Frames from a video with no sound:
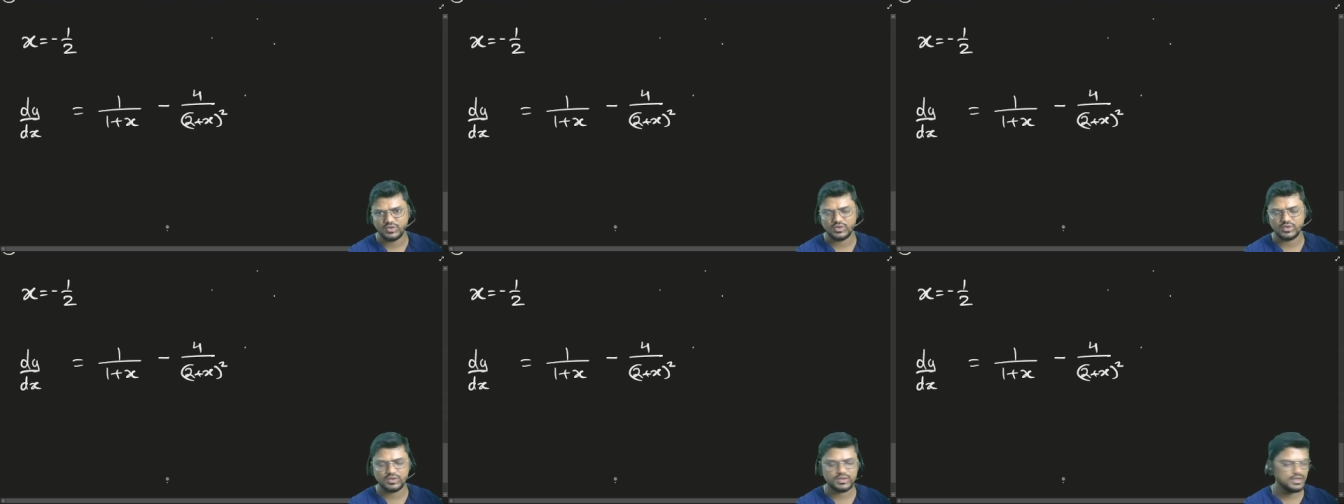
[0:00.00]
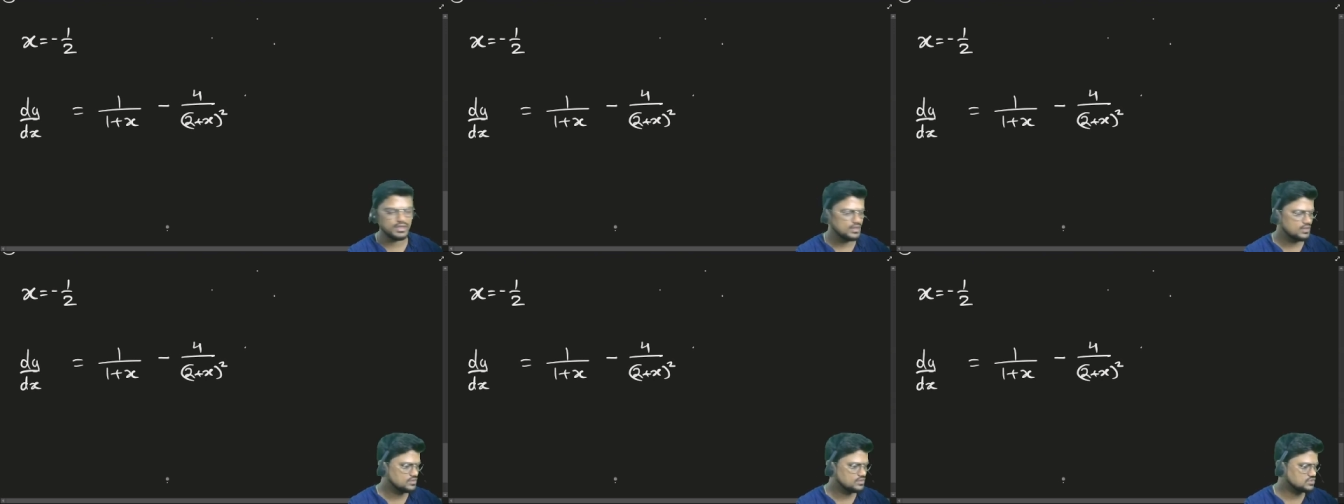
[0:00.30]

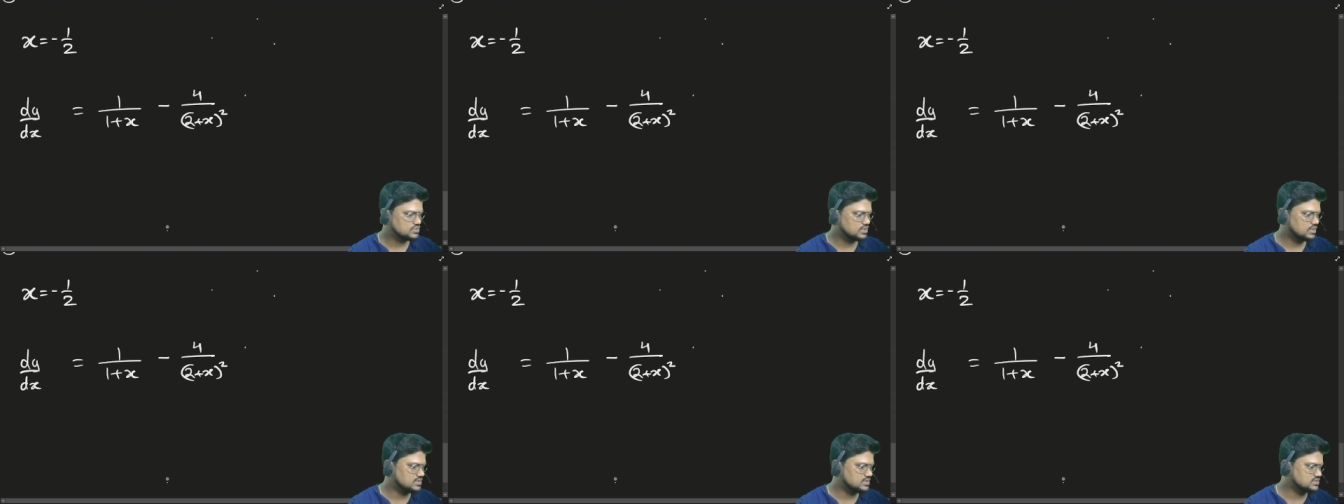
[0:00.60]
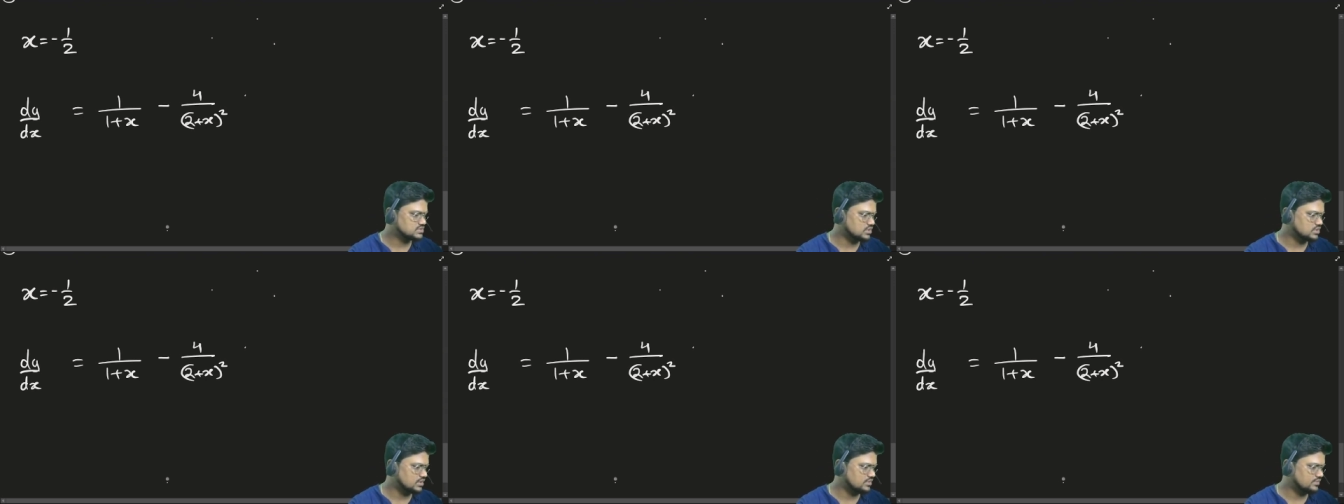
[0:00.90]
Okay, so
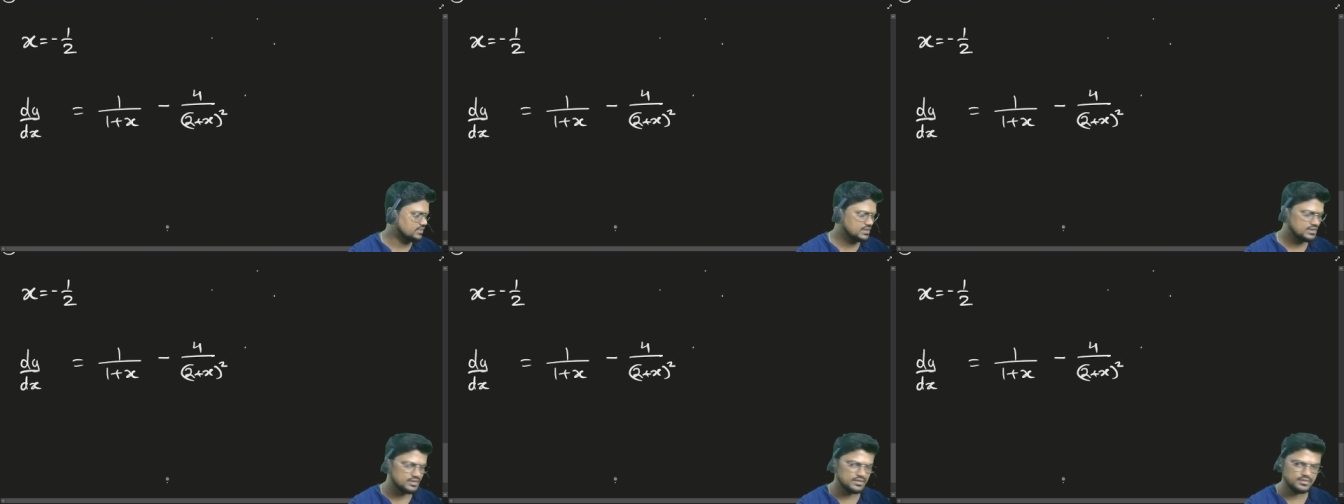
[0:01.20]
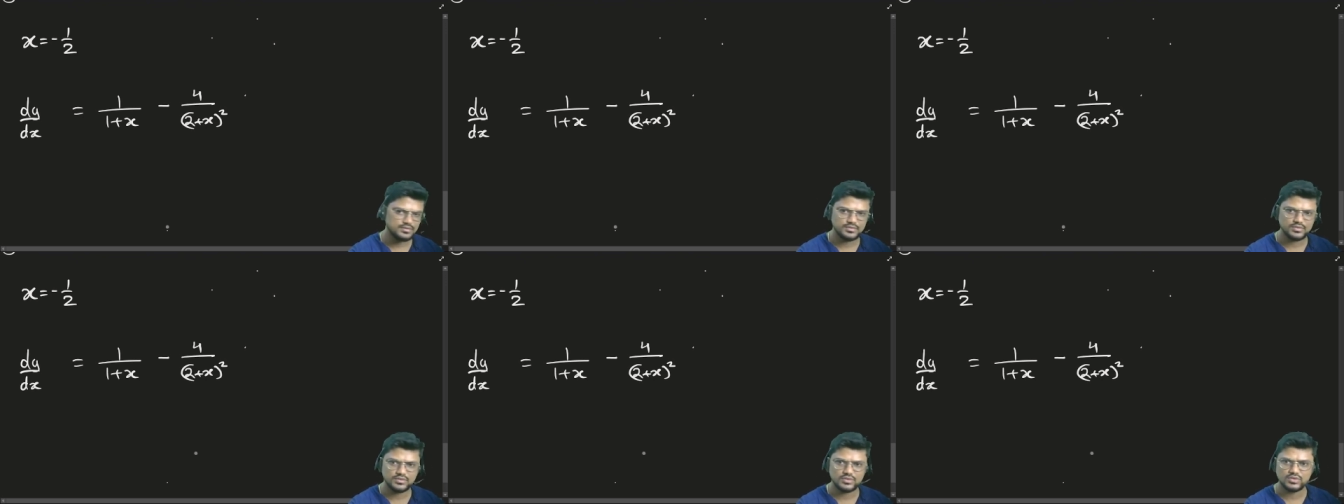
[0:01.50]
let's solve it.
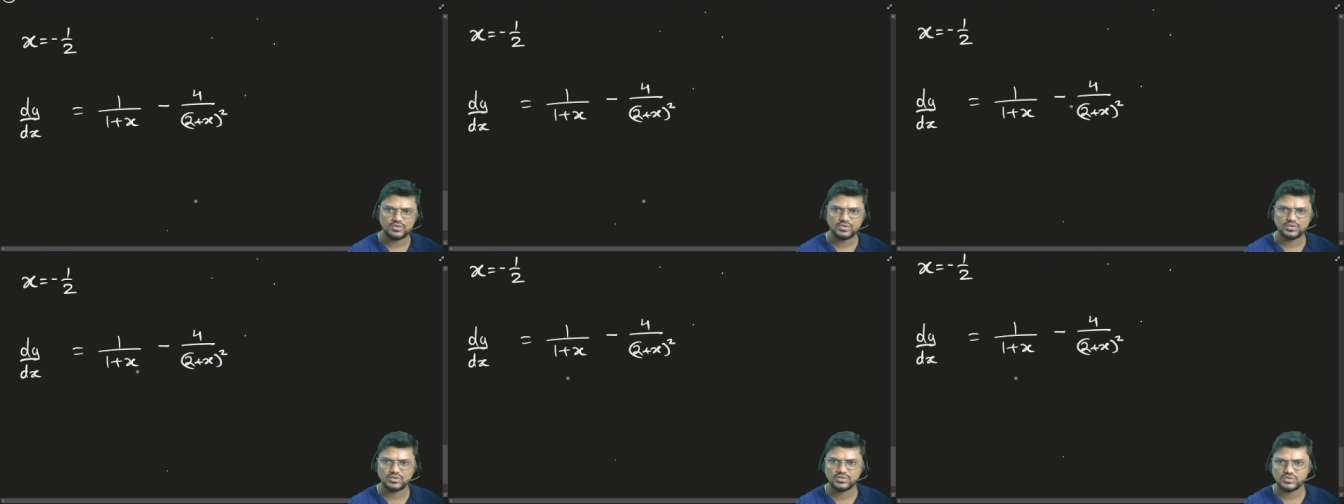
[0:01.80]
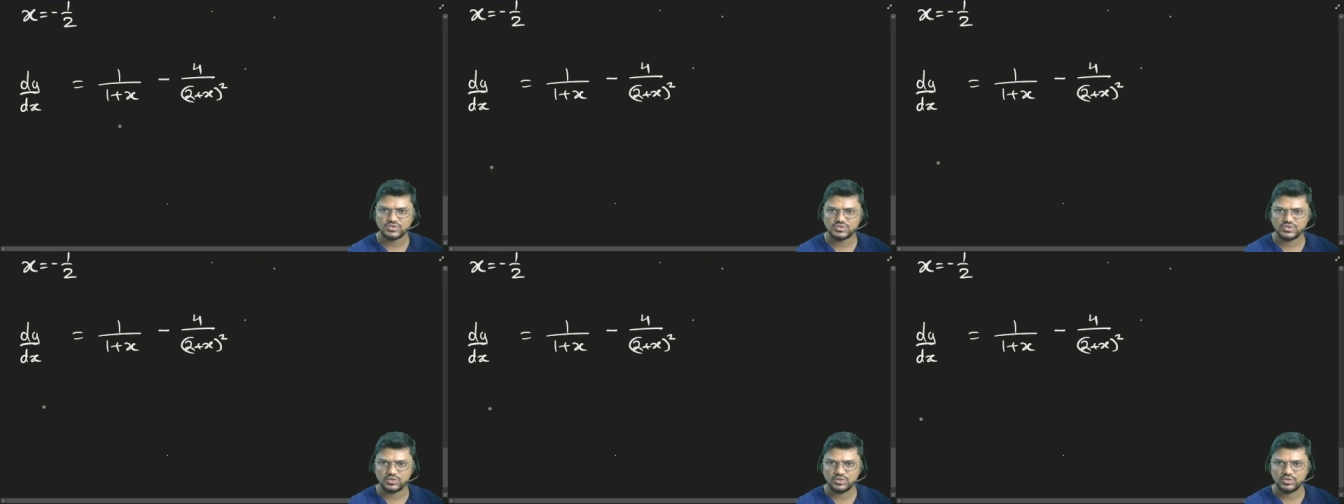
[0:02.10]

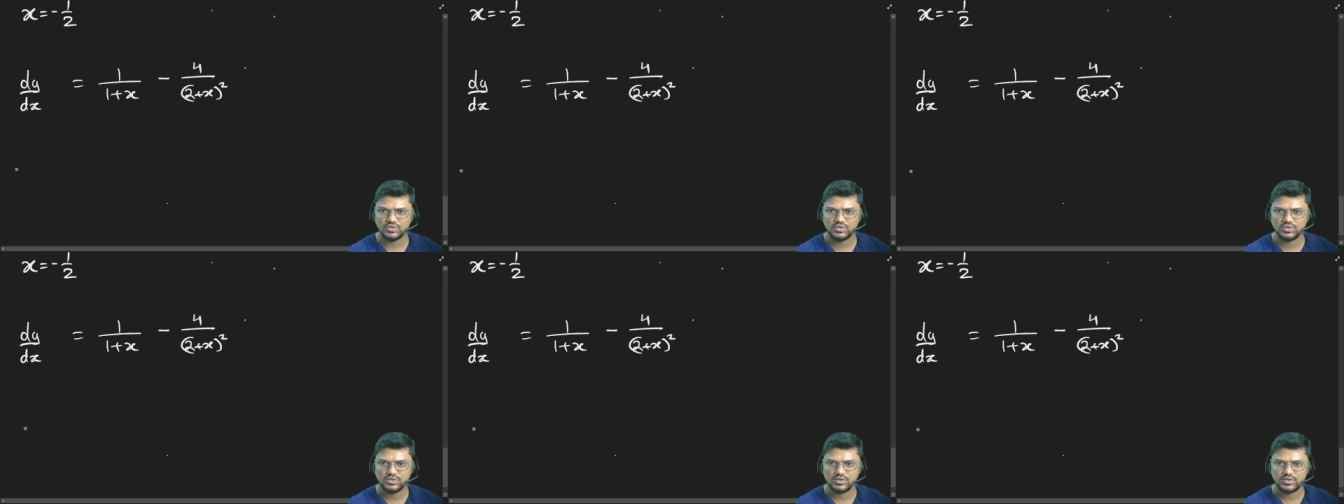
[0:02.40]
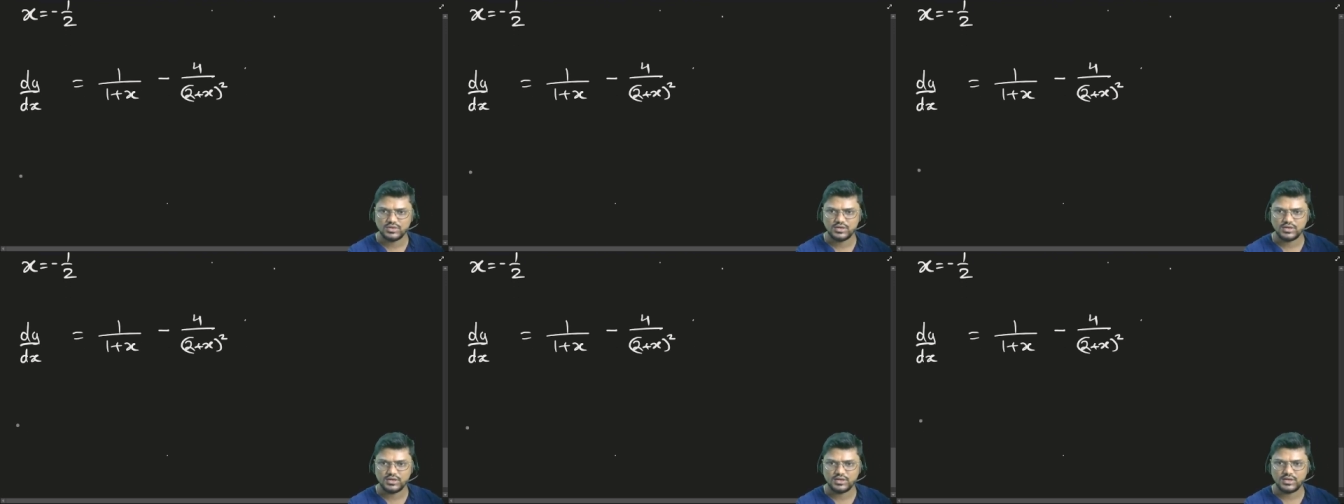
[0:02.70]
So
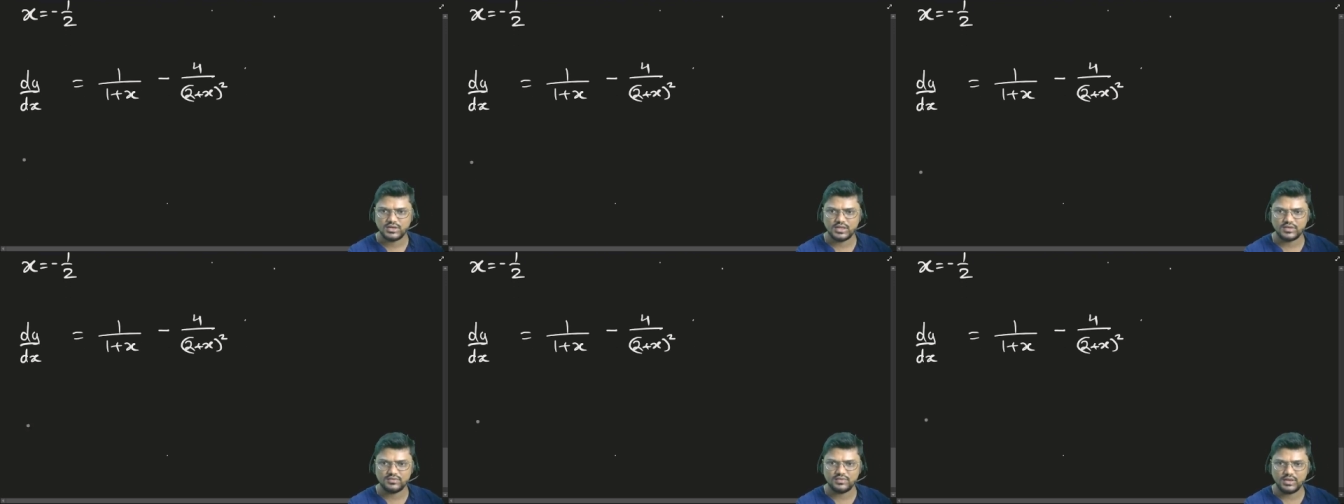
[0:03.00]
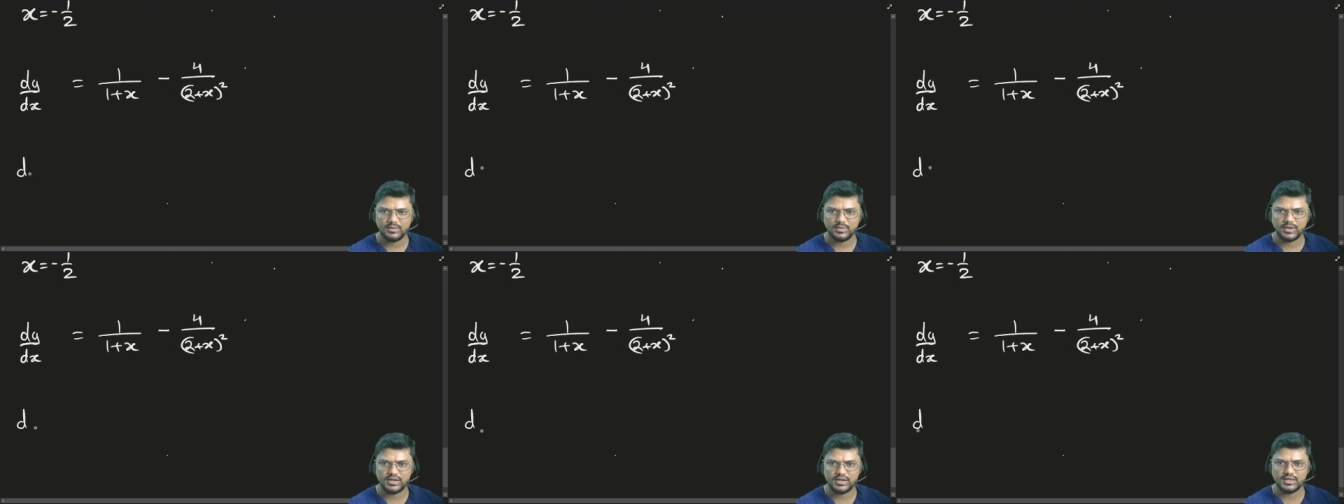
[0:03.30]
dy
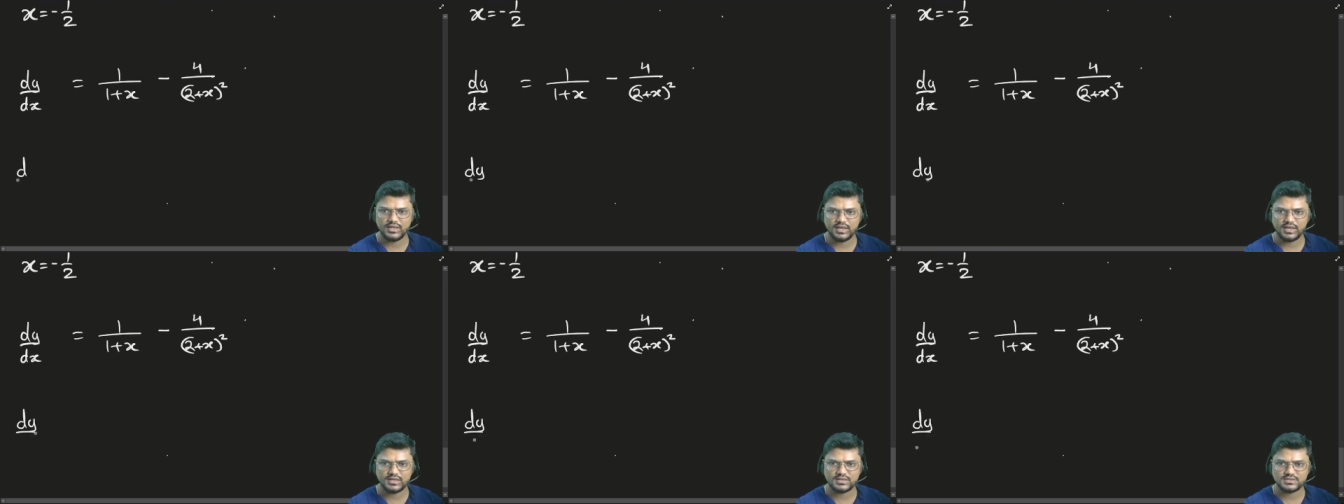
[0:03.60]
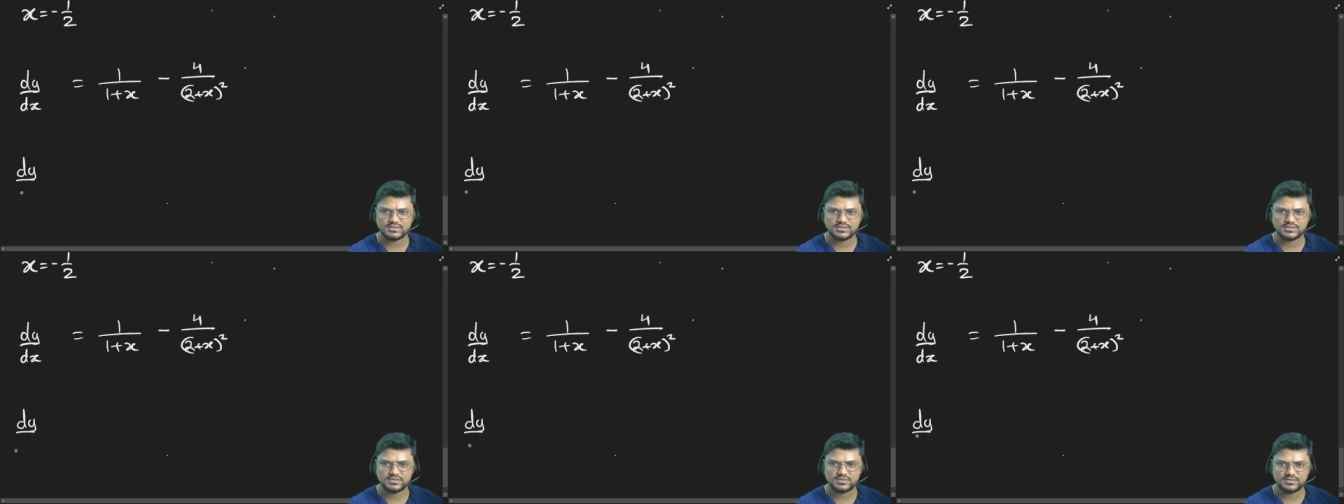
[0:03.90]
by
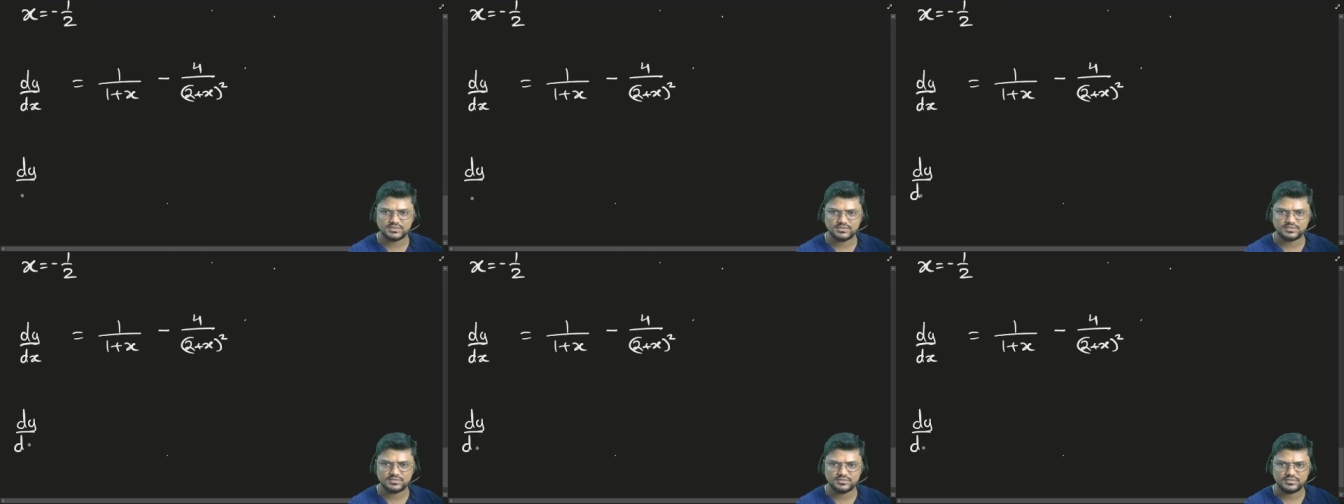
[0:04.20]
dx